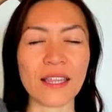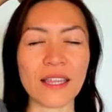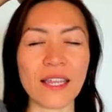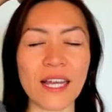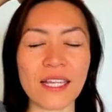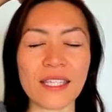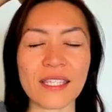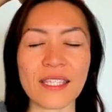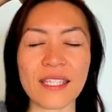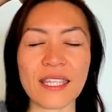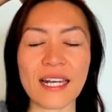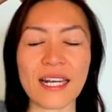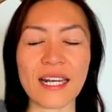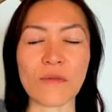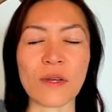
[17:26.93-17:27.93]

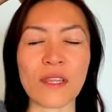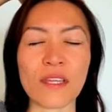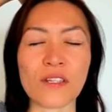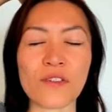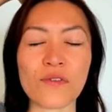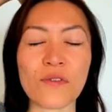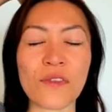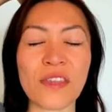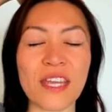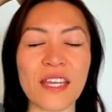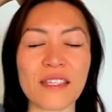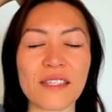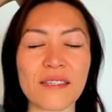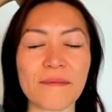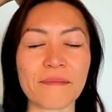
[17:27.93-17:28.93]
That is where the truth
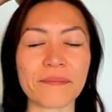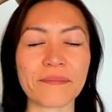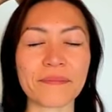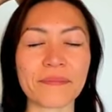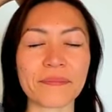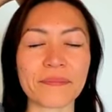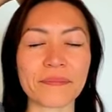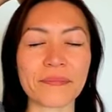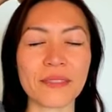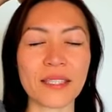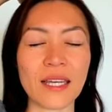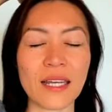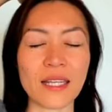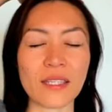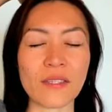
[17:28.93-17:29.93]
is.
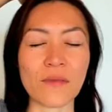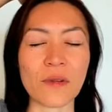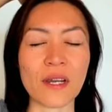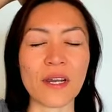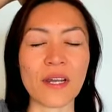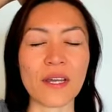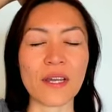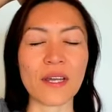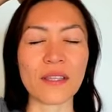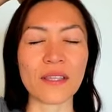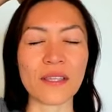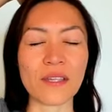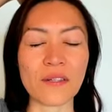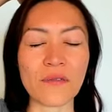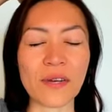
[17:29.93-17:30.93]
That is where
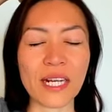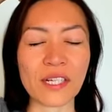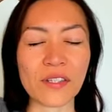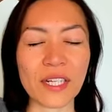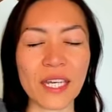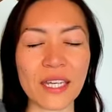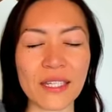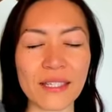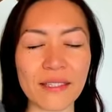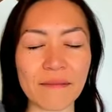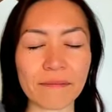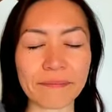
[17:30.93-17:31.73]
the direction is.